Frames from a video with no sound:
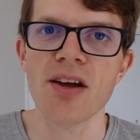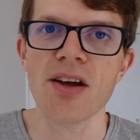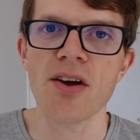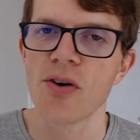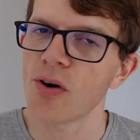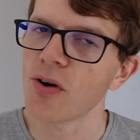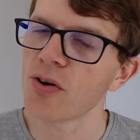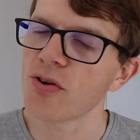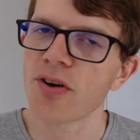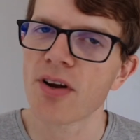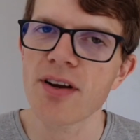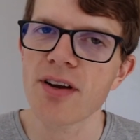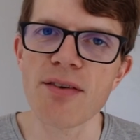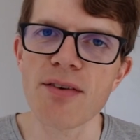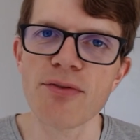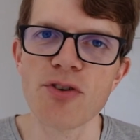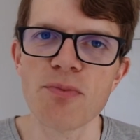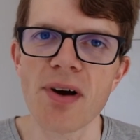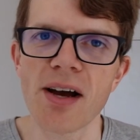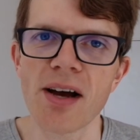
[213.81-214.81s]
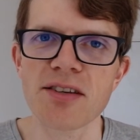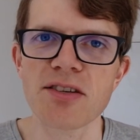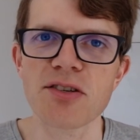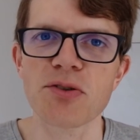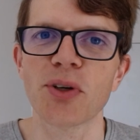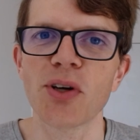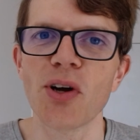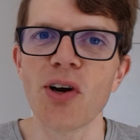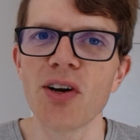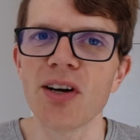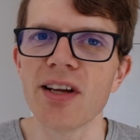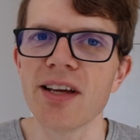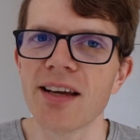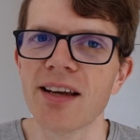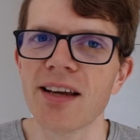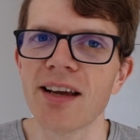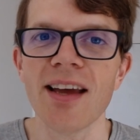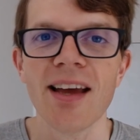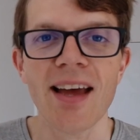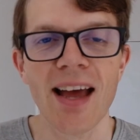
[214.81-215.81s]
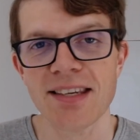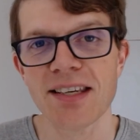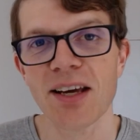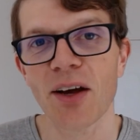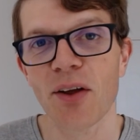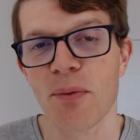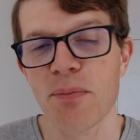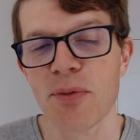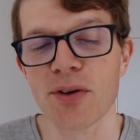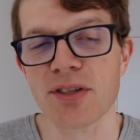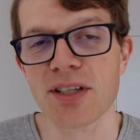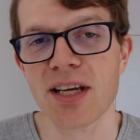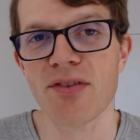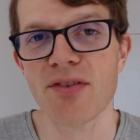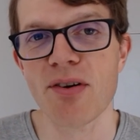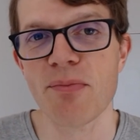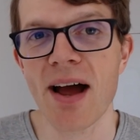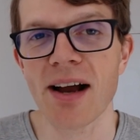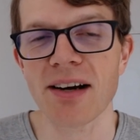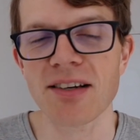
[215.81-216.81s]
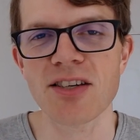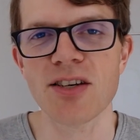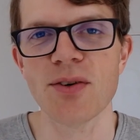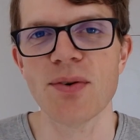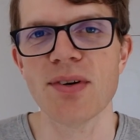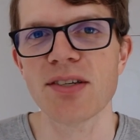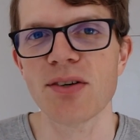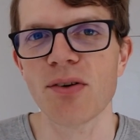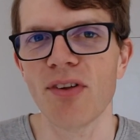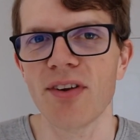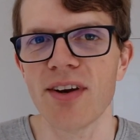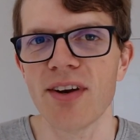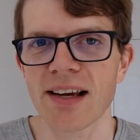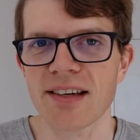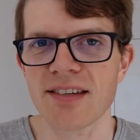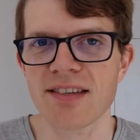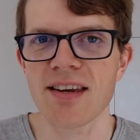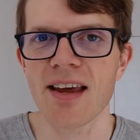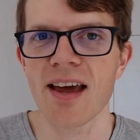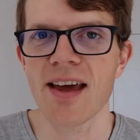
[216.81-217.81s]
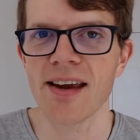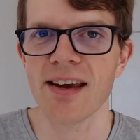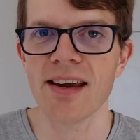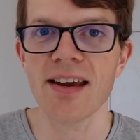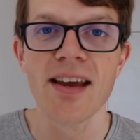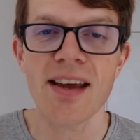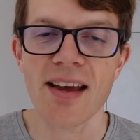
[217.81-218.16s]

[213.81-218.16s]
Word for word: or you can give your mouse to a colleague and tell them not to give it back to you until the next day.